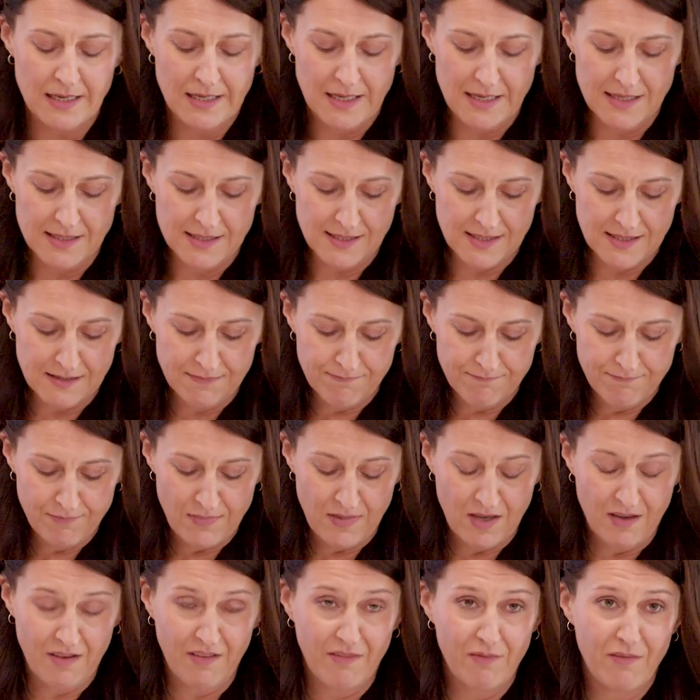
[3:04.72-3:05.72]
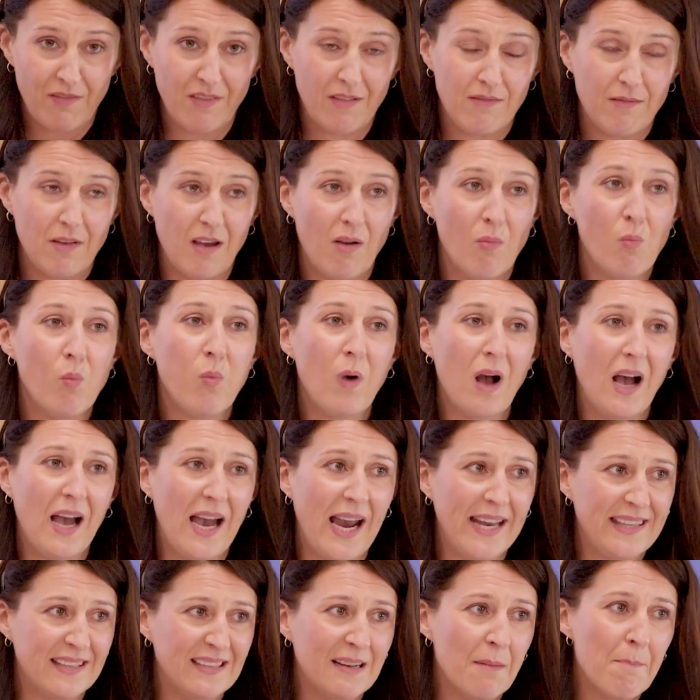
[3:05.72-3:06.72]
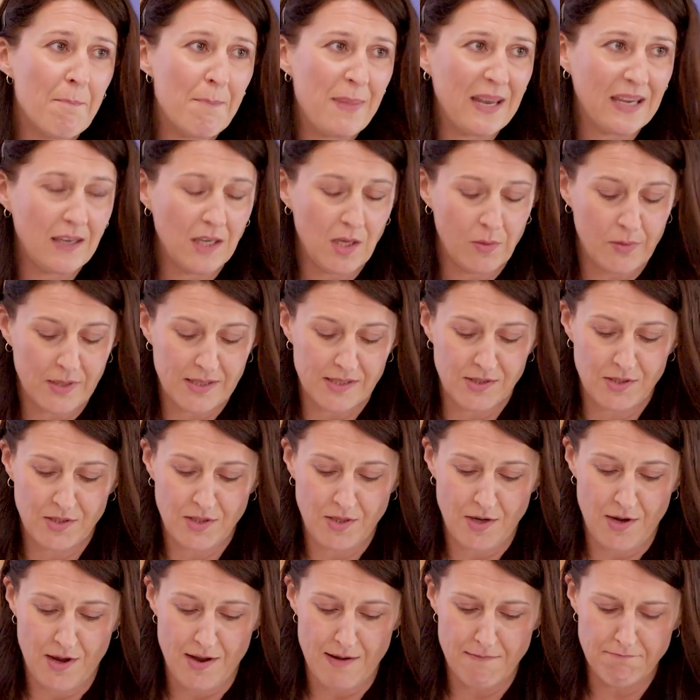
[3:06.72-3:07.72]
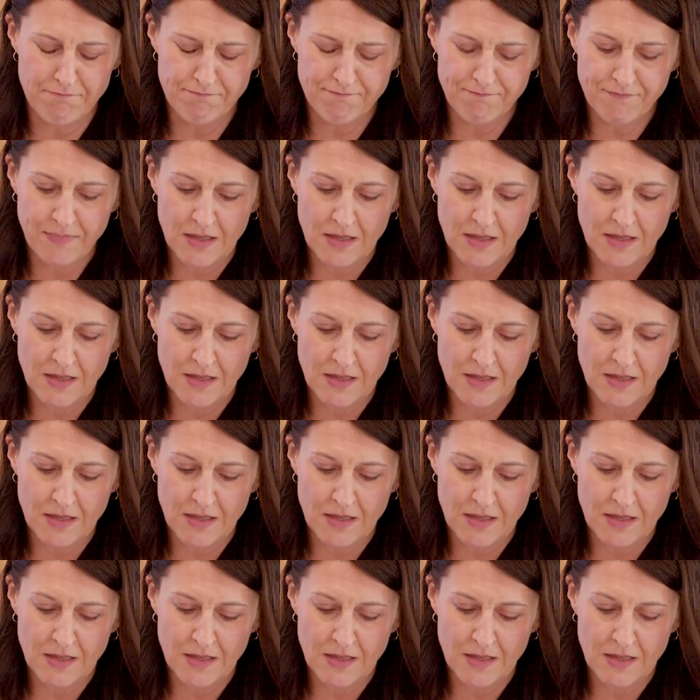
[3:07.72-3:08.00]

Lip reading: is a wide and ambiguous term,